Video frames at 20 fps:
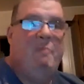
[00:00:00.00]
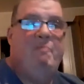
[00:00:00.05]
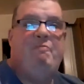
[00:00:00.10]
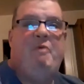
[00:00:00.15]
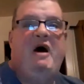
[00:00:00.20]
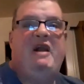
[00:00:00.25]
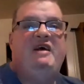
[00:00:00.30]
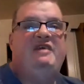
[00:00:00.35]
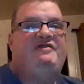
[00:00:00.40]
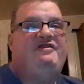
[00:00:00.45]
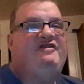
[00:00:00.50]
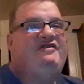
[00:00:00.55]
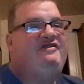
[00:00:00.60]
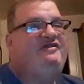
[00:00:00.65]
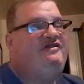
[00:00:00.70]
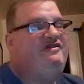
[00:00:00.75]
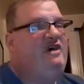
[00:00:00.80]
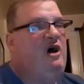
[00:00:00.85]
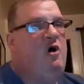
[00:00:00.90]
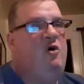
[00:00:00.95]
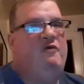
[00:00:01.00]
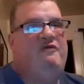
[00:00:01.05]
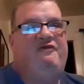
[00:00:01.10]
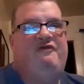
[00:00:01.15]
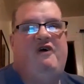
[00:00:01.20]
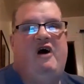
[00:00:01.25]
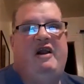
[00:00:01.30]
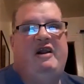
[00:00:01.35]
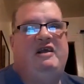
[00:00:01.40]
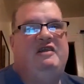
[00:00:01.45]
But it's so
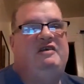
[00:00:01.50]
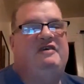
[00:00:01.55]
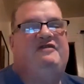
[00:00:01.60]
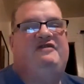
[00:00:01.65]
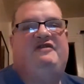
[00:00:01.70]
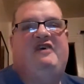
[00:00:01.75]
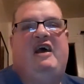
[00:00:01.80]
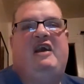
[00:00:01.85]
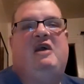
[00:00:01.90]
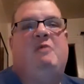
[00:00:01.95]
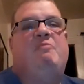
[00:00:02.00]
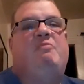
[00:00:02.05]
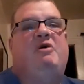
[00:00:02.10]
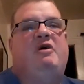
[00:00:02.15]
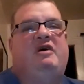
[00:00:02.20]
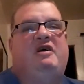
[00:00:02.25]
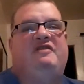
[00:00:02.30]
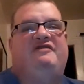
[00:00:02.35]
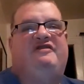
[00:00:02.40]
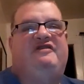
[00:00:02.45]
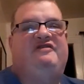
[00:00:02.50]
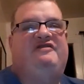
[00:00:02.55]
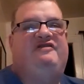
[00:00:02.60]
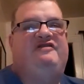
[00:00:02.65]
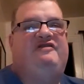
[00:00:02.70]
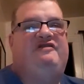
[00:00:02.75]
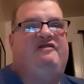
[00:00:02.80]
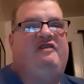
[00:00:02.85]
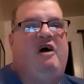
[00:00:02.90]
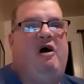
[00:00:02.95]
funny. The second book is
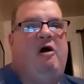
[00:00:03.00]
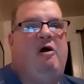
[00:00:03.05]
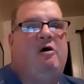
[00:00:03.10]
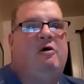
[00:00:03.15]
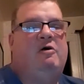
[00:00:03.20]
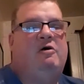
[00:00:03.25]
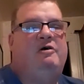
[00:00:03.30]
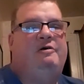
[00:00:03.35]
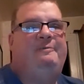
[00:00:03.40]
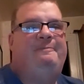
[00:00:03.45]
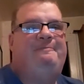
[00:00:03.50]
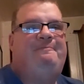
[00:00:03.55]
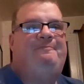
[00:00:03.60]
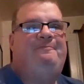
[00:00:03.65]
hysterical.